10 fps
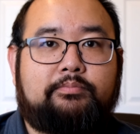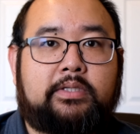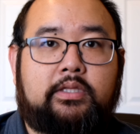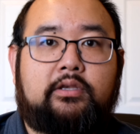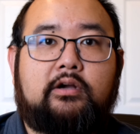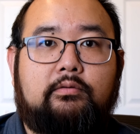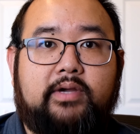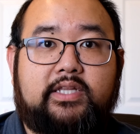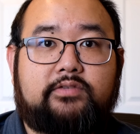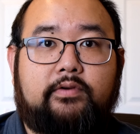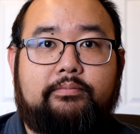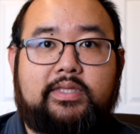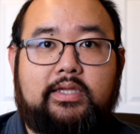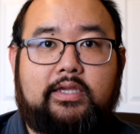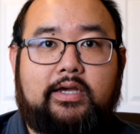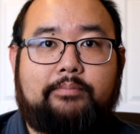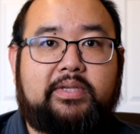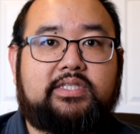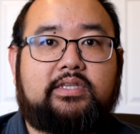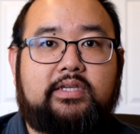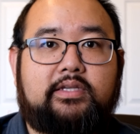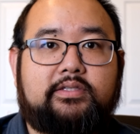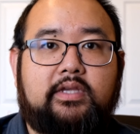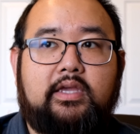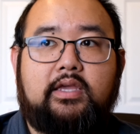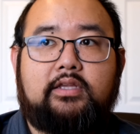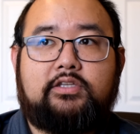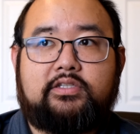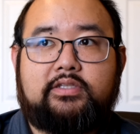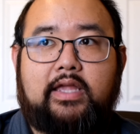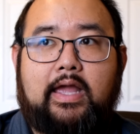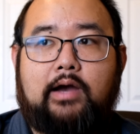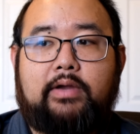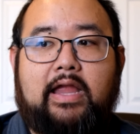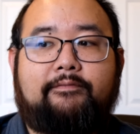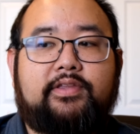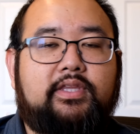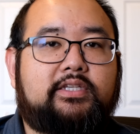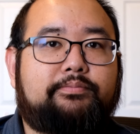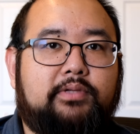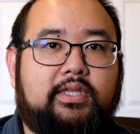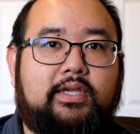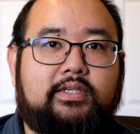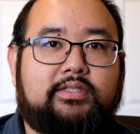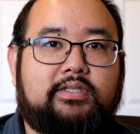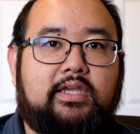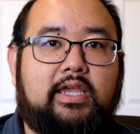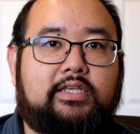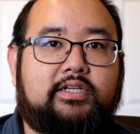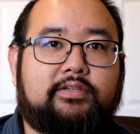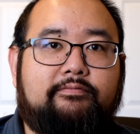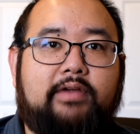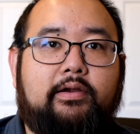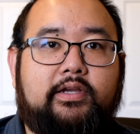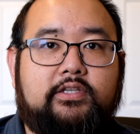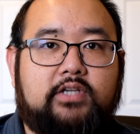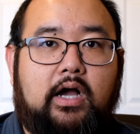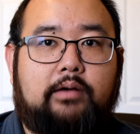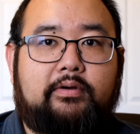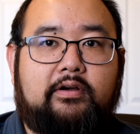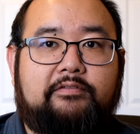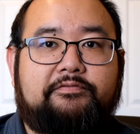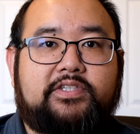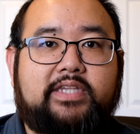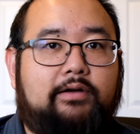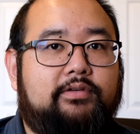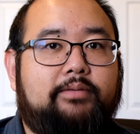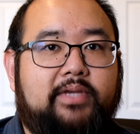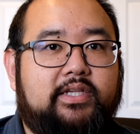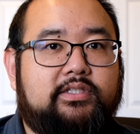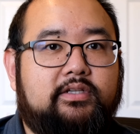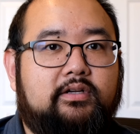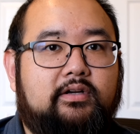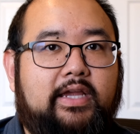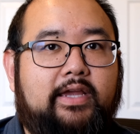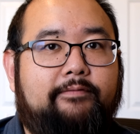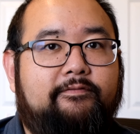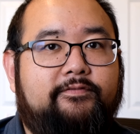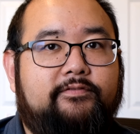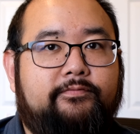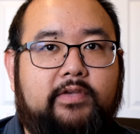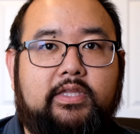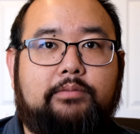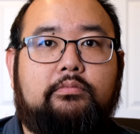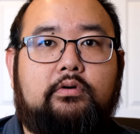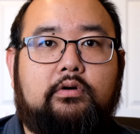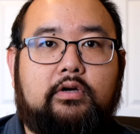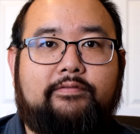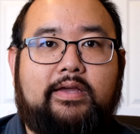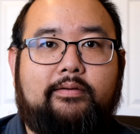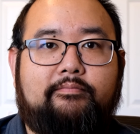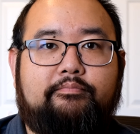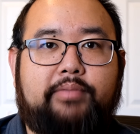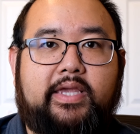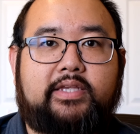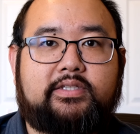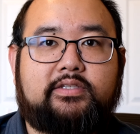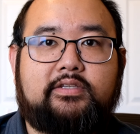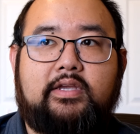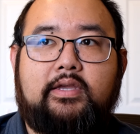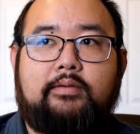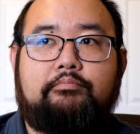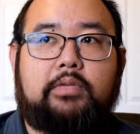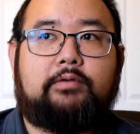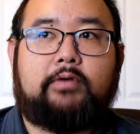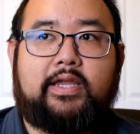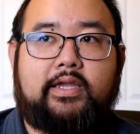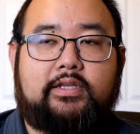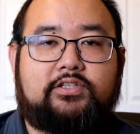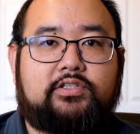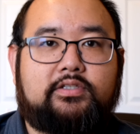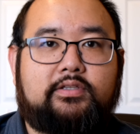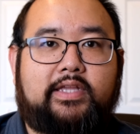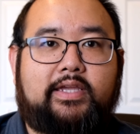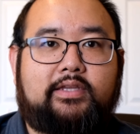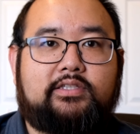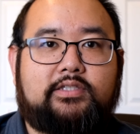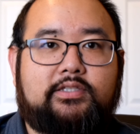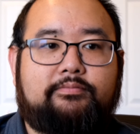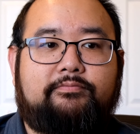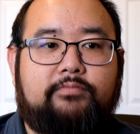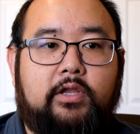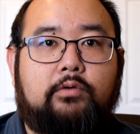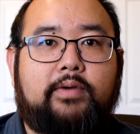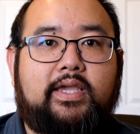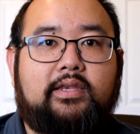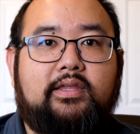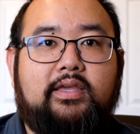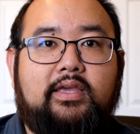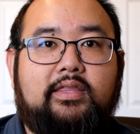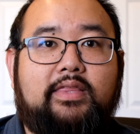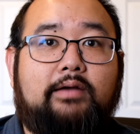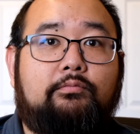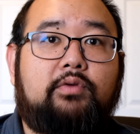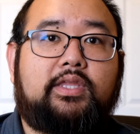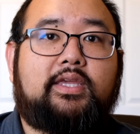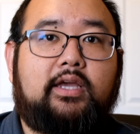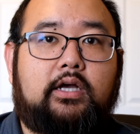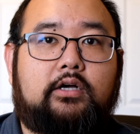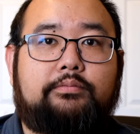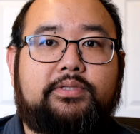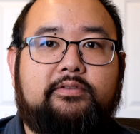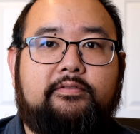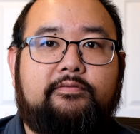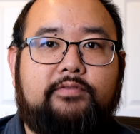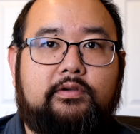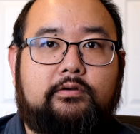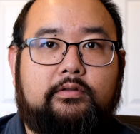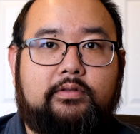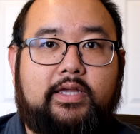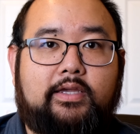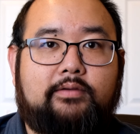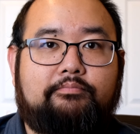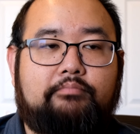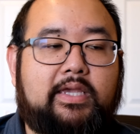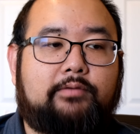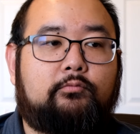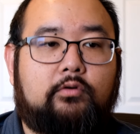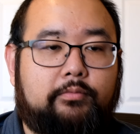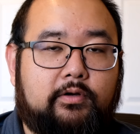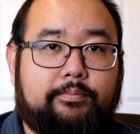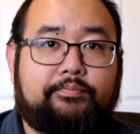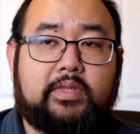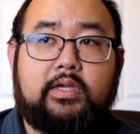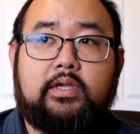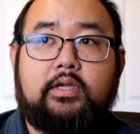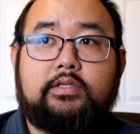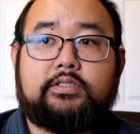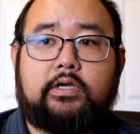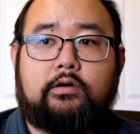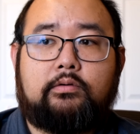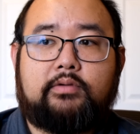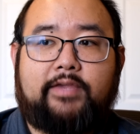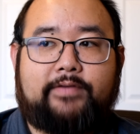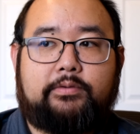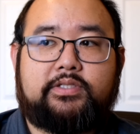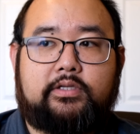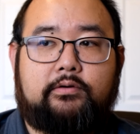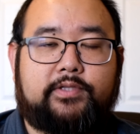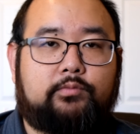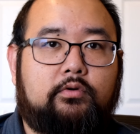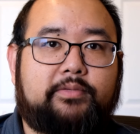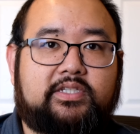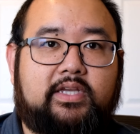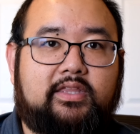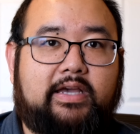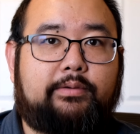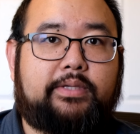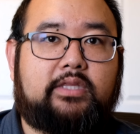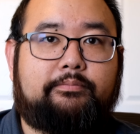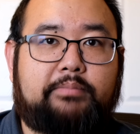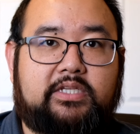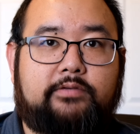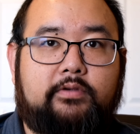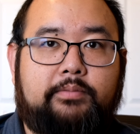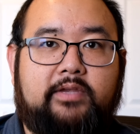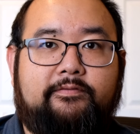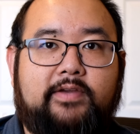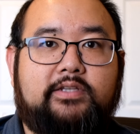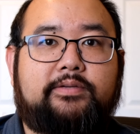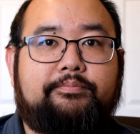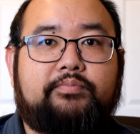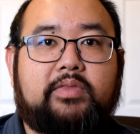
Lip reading: but the note weights from the BCDs, just how everything's placed, it does a very good job of sounding bassier and feeling more of that bass, mid-range, like, note weight that really helps feel like, make it warmer. So if I was to go with the warmest set, that would be the BGVP Phantom.